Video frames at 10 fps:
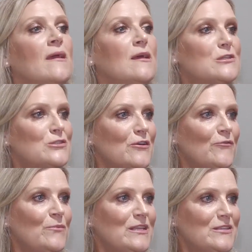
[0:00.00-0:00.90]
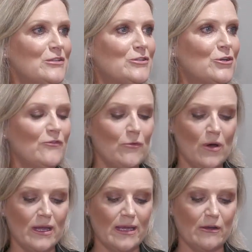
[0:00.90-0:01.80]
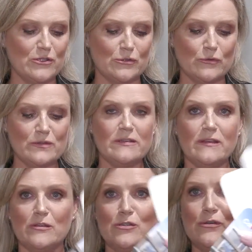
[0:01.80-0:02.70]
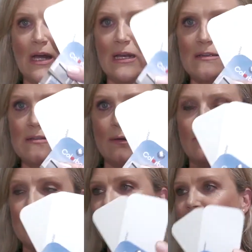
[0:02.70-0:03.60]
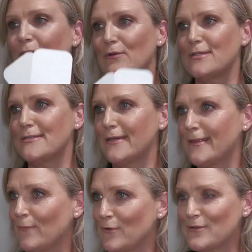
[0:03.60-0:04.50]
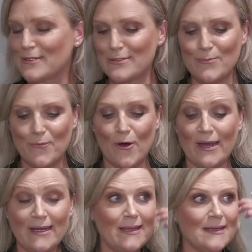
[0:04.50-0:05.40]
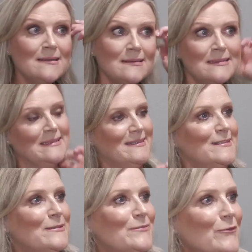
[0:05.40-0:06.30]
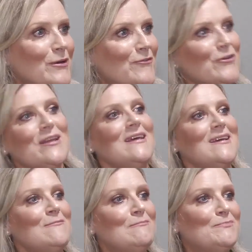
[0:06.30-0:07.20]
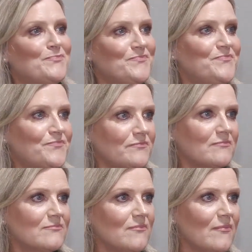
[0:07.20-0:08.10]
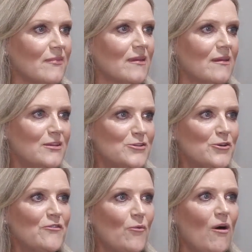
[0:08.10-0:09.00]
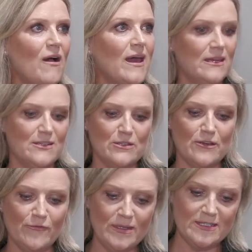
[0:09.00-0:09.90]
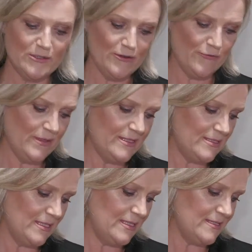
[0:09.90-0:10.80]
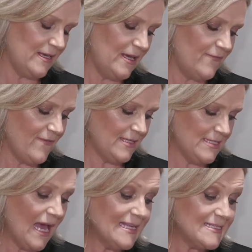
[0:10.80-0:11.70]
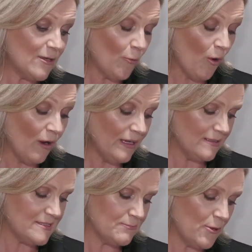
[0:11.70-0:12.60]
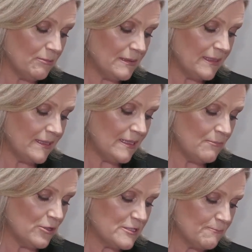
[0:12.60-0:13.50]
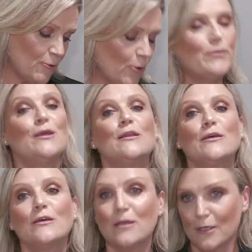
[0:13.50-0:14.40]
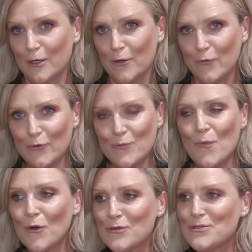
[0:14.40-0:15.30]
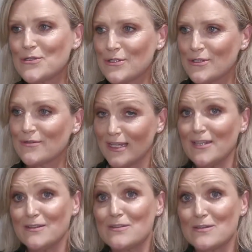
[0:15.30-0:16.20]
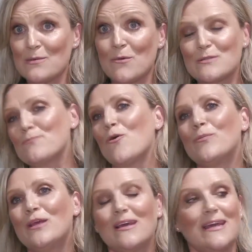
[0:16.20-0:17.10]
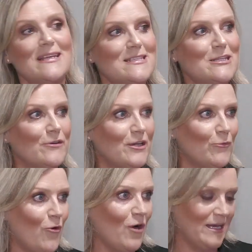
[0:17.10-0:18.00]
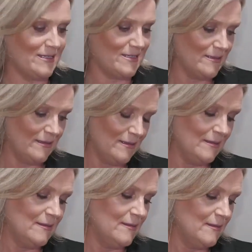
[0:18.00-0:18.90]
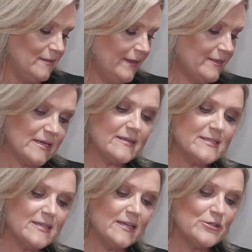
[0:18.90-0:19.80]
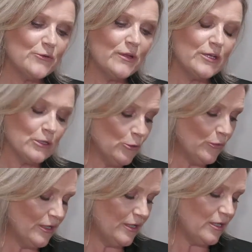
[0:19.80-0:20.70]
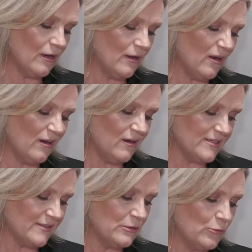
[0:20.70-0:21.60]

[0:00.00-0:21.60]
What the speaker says: surf mist, Dover white, garage door. So they're the two colours that, well, you can't really see that because it's so bright in here. But we've got a Dover white and surf mist. Surf mist is a fantastic white. It's probably the most popular or it's the most popular exterior white. It does tend to, when you look at it, you go, oh, it doesn't look